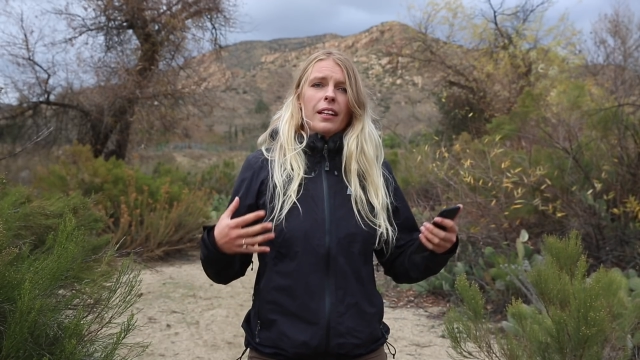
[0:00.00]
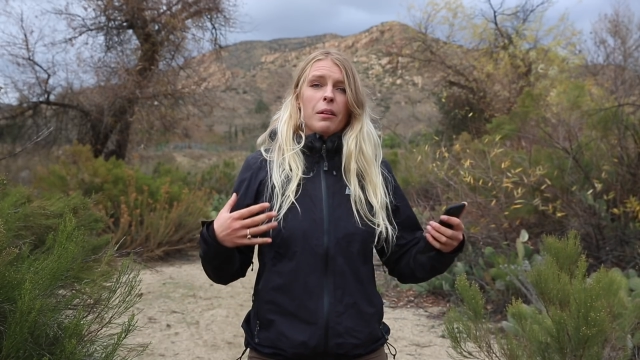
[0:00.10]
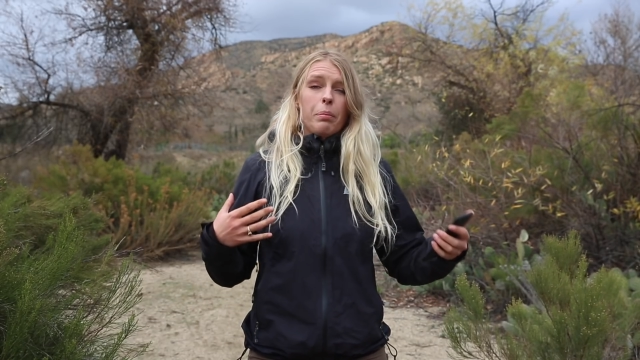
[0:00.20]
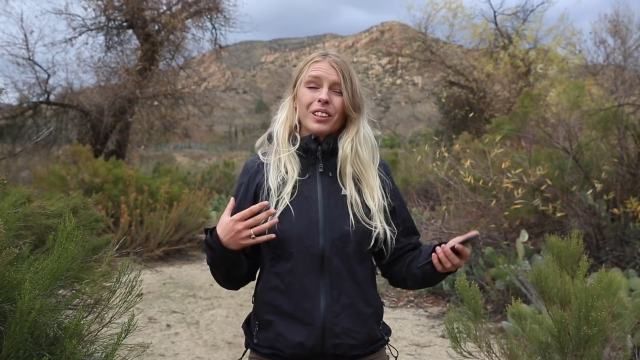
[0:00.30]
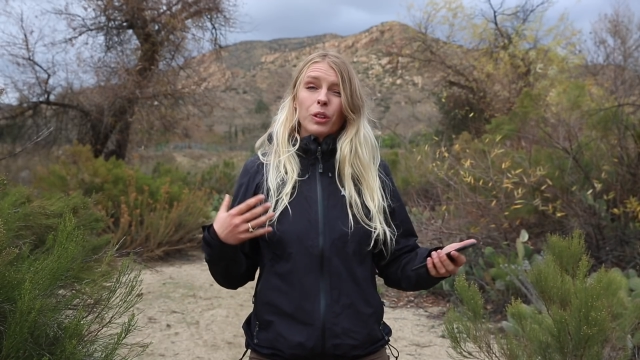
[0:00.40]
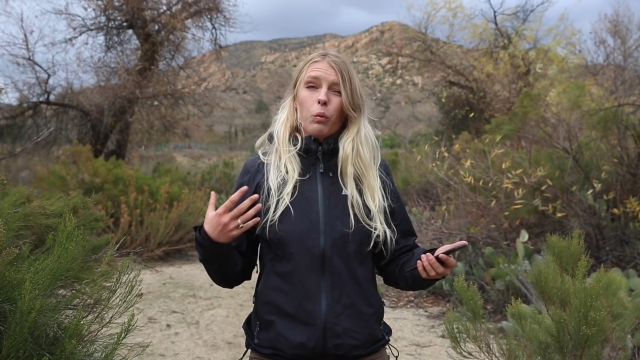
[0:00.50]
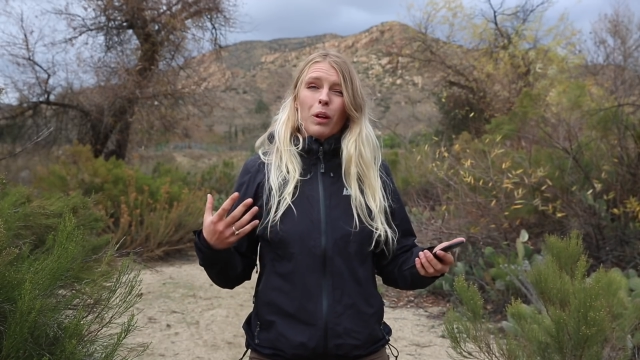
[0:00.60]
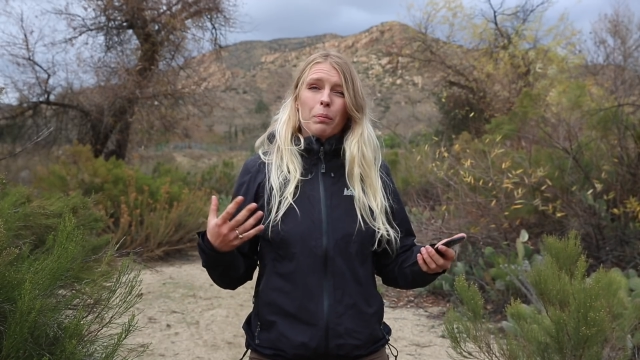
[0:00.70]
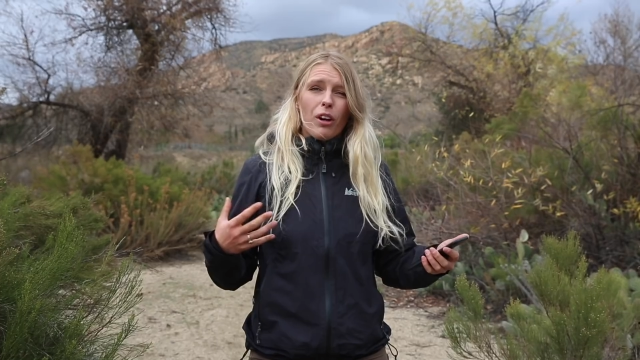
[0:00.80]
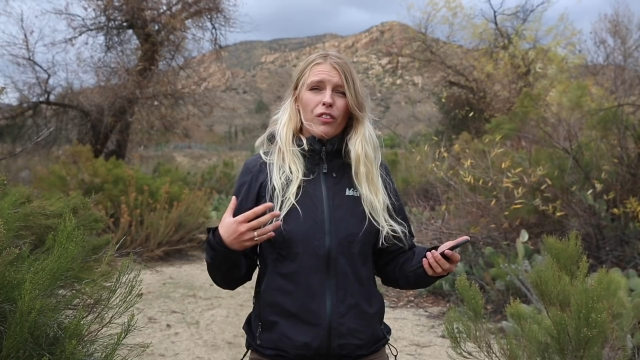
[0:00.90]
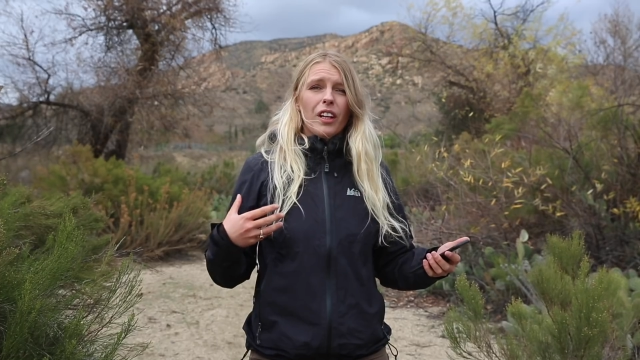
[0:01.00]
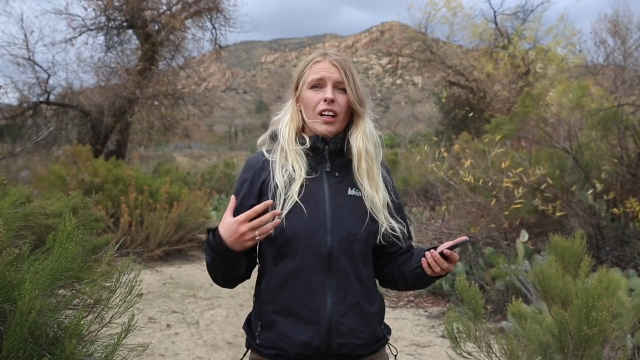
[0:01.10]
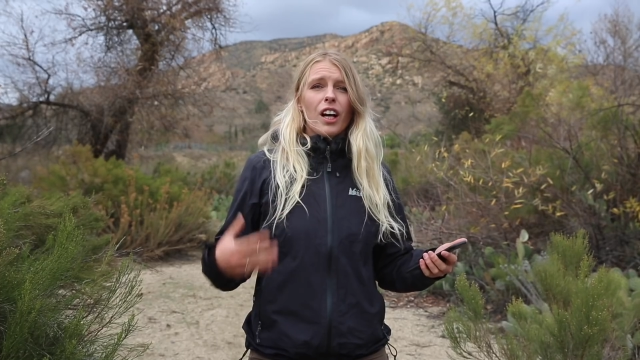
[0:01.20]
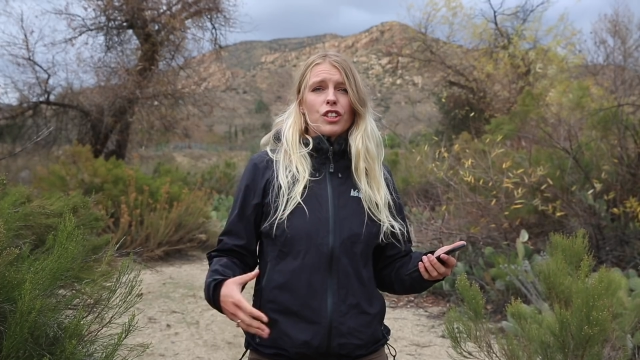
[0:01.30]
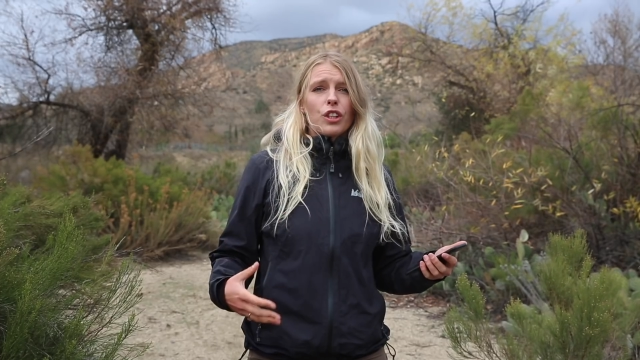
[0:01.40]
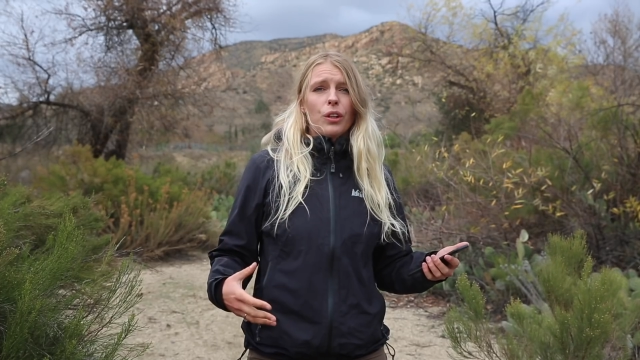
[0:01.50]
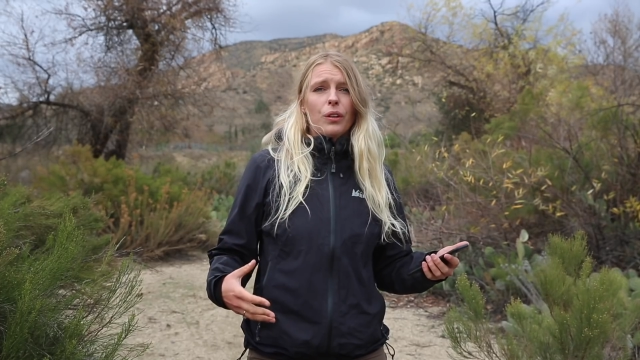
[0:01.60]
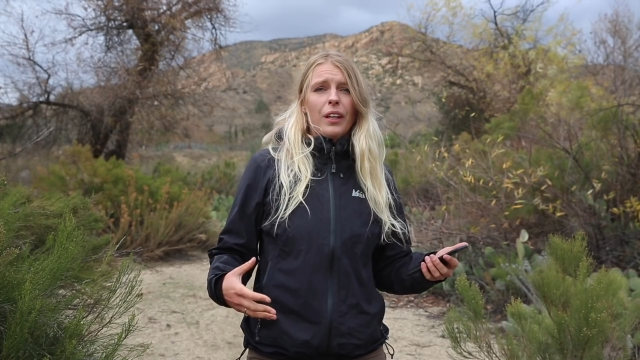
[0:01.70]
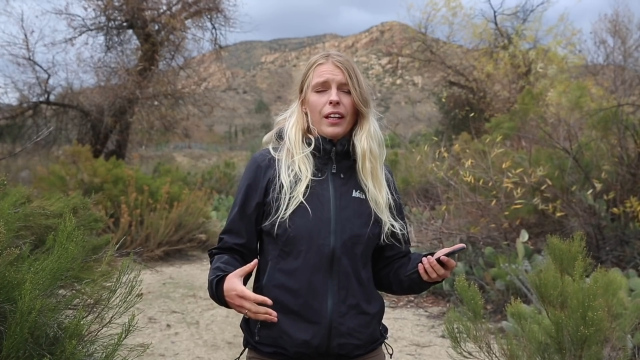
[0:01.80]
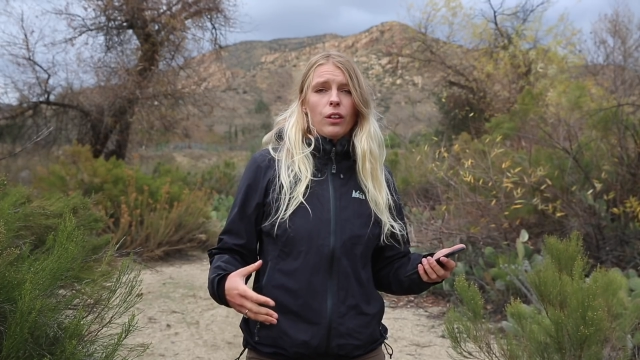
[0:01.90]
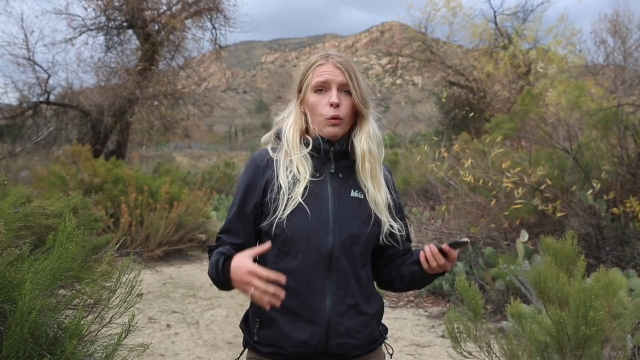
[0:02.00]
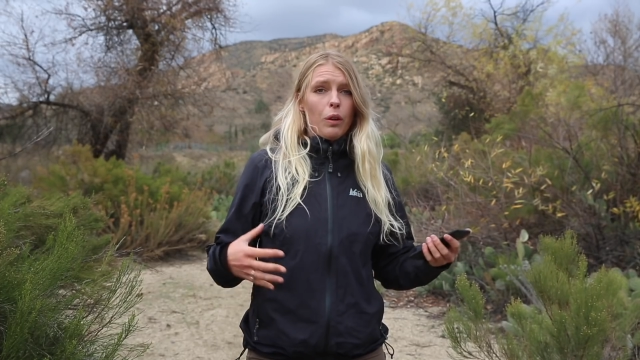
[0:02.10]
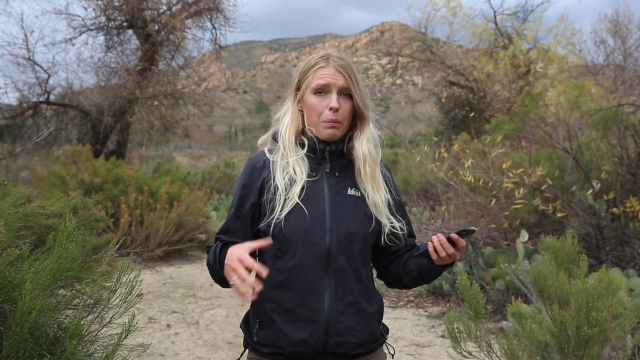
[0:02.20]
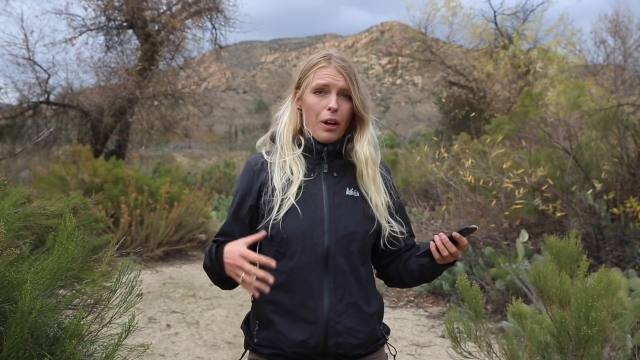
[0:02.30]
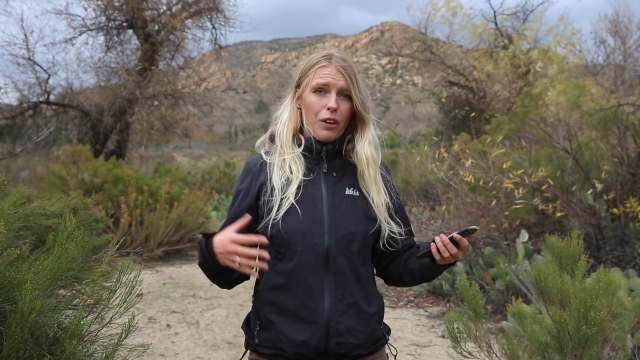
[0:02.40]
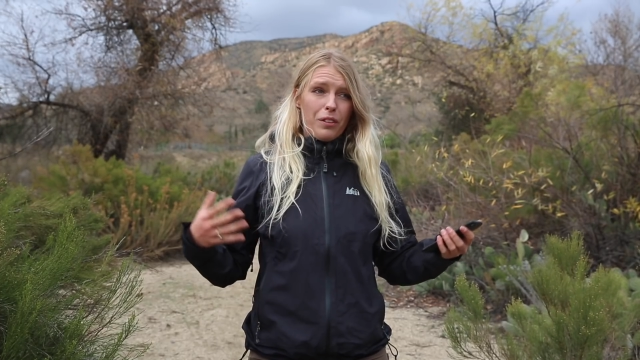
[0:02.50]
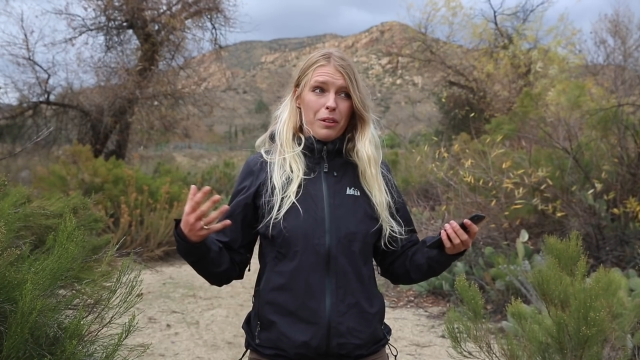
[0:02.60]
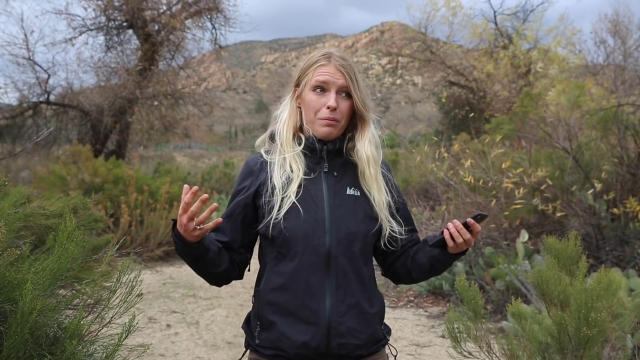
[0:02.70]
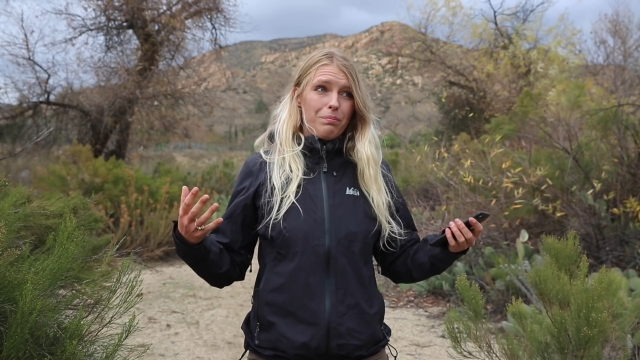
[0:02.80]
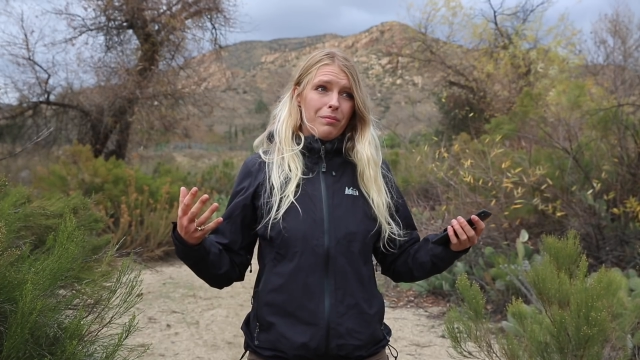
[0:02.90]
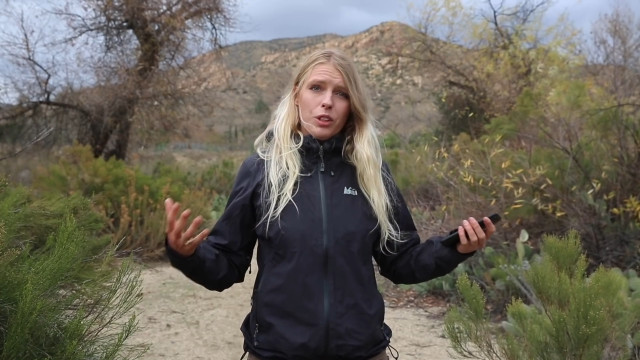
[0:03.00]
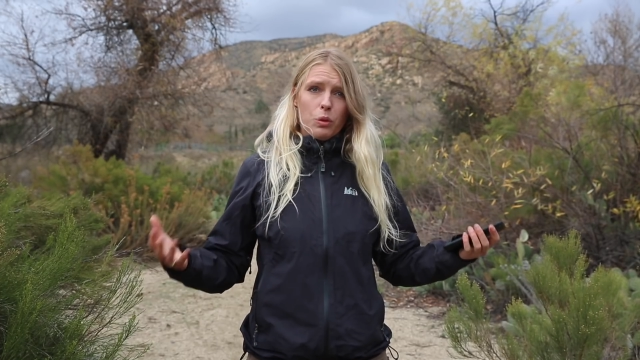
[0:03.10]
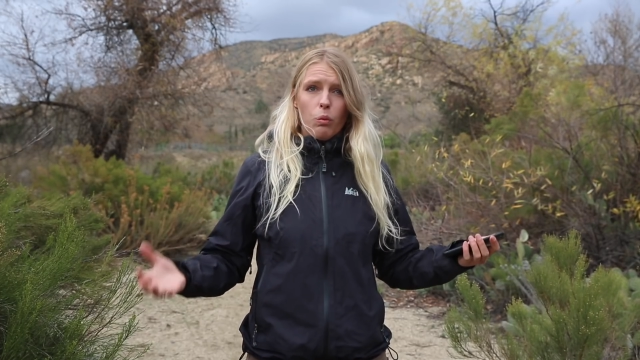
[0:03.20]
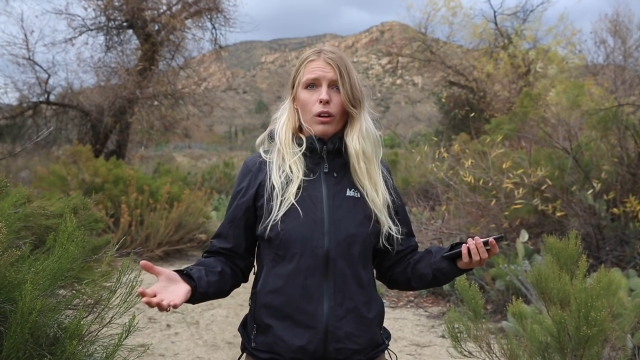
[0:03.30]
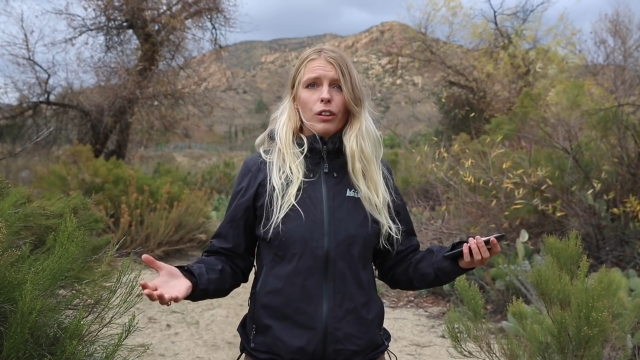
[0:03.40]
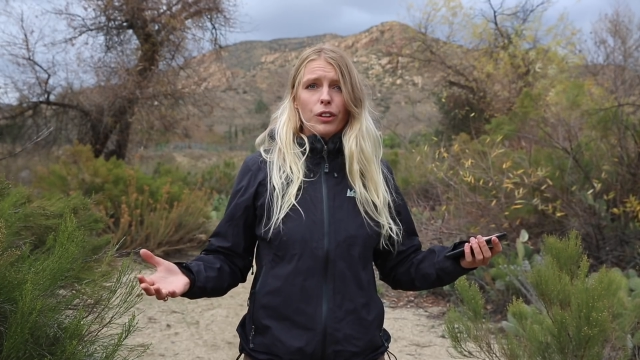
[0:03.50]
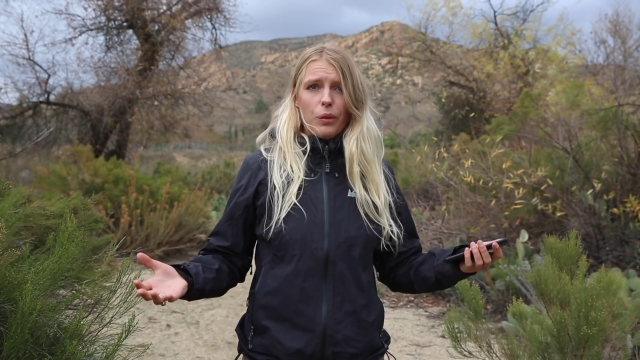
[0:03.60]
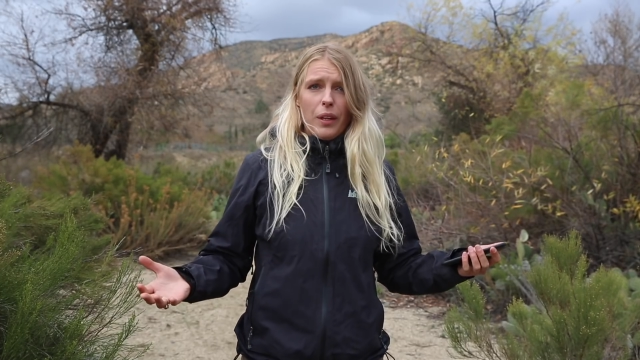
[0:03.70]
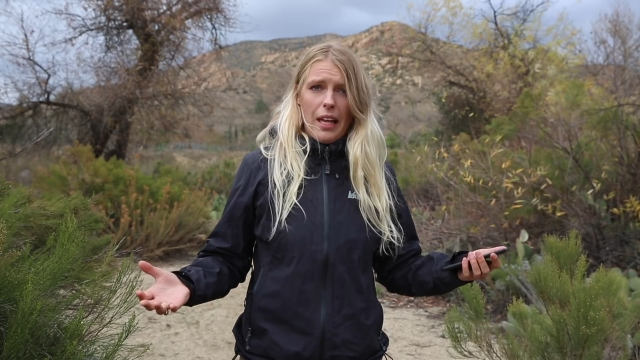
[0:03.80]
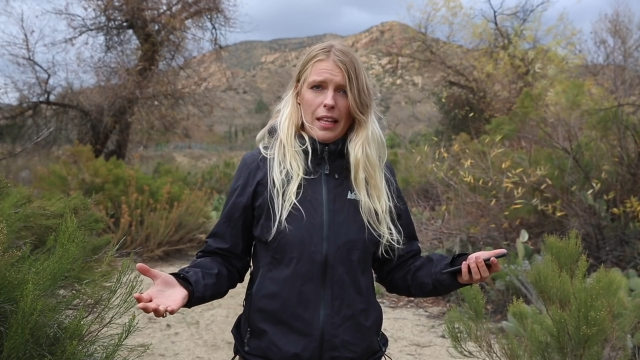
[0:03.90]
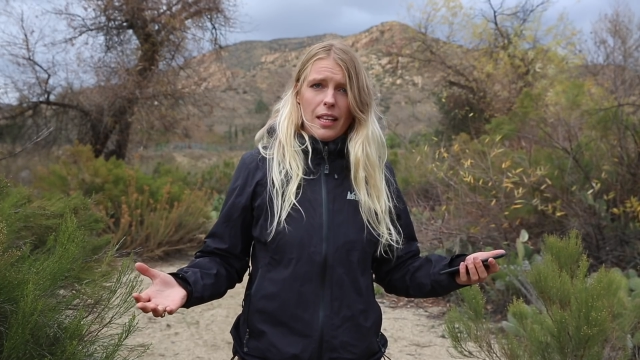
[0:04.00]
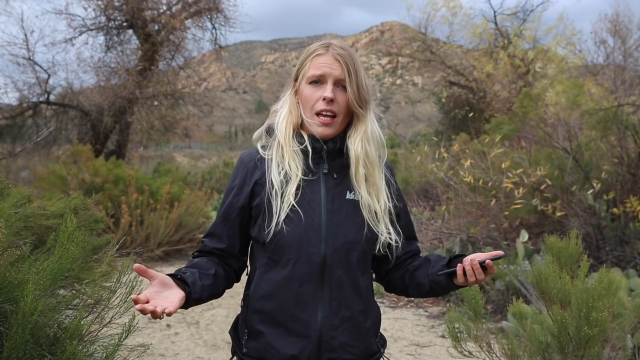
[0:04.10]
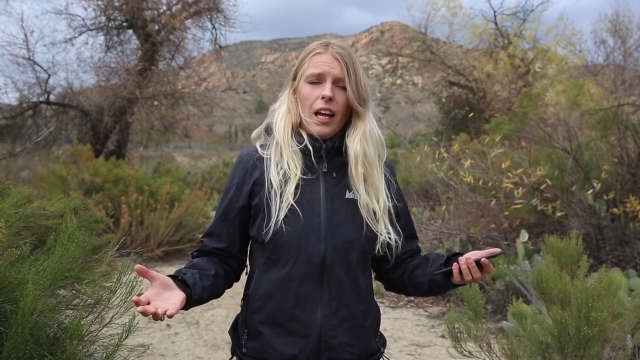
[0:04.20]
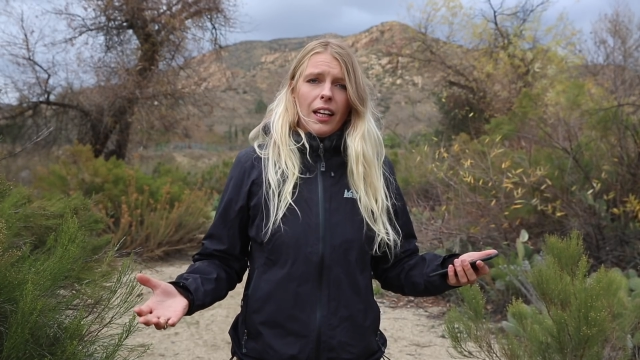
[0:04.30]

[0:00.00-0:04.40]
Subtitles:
Depends on what part of the country you're in, or what part of this world you're in,